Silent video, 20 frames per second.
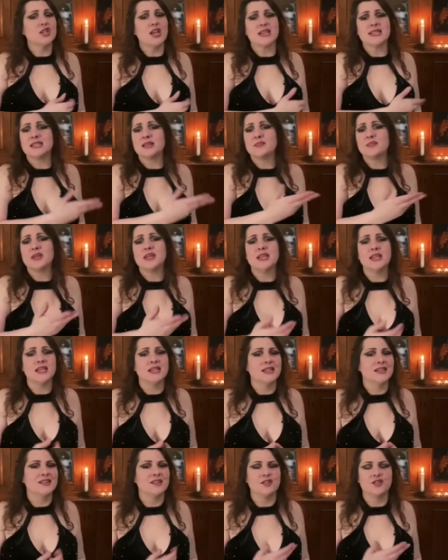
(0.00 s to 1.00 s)
just a
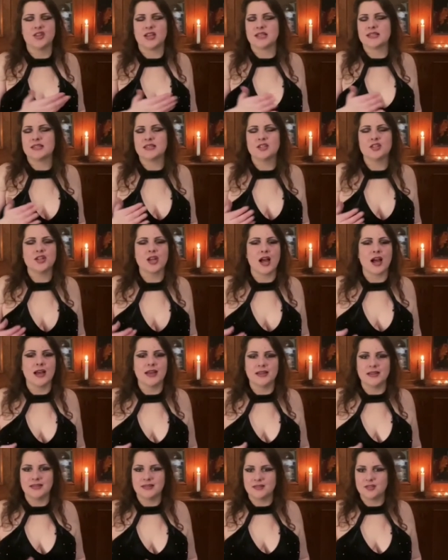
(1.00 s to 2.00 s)
beginner, just a
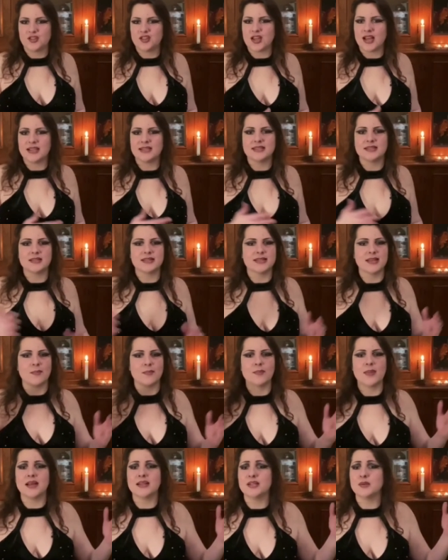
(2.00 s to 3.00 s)
child, just
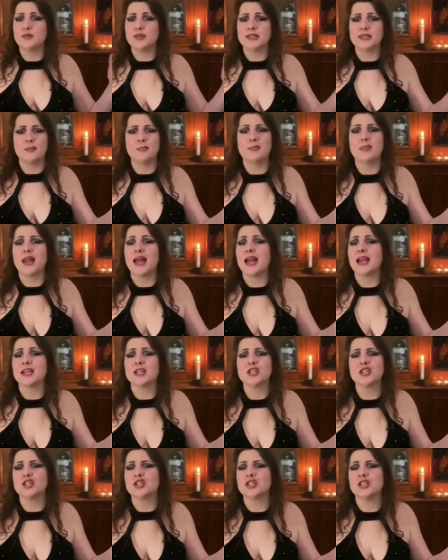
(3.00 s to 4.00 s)
somebody with a
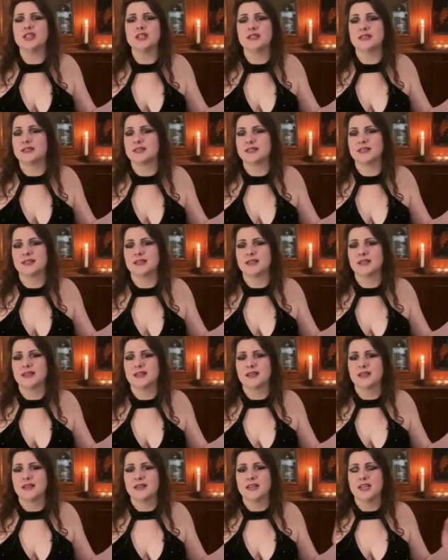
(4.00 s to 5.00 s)
blank sheet
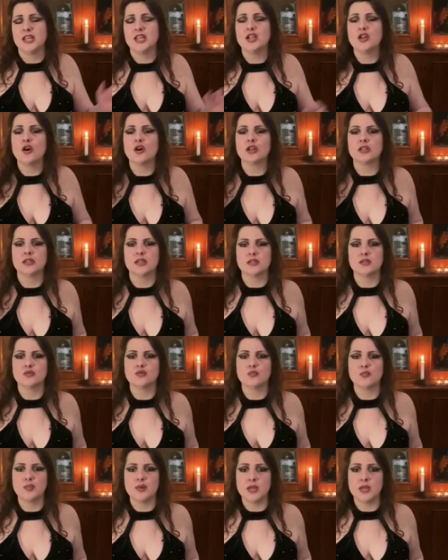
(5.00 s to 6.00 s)
in order
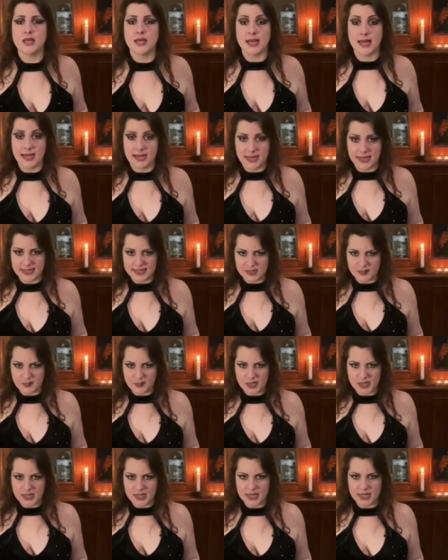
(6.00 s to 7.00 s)
to be an
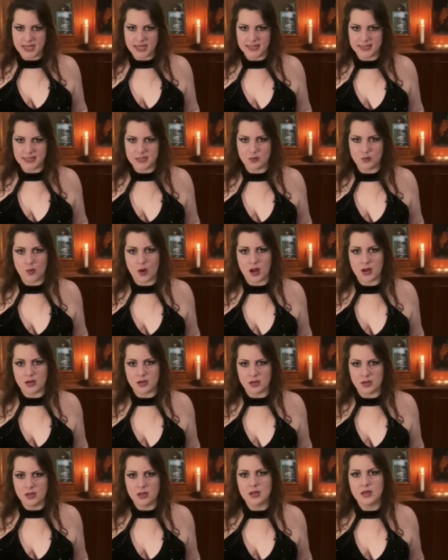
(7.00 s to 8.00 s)
experienced
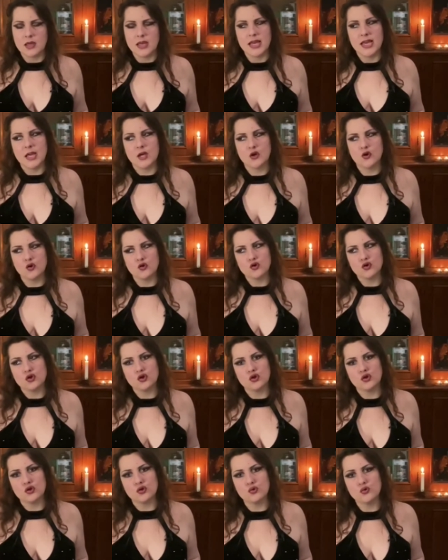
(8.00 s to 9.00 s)
one, a
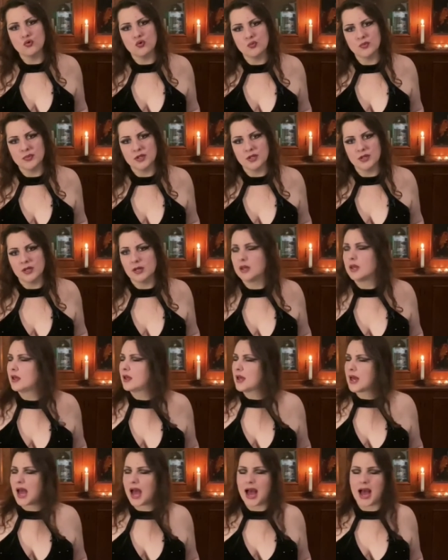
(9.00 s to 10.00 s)
consumed
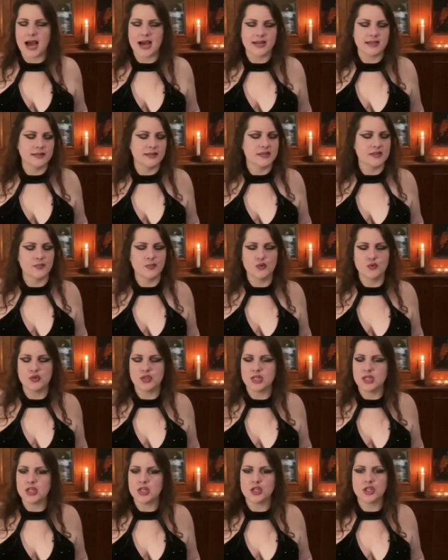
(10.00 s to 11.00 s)
artist,
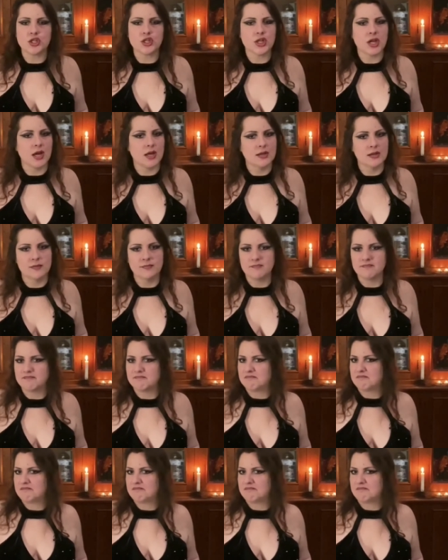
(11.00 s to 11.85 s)
musician,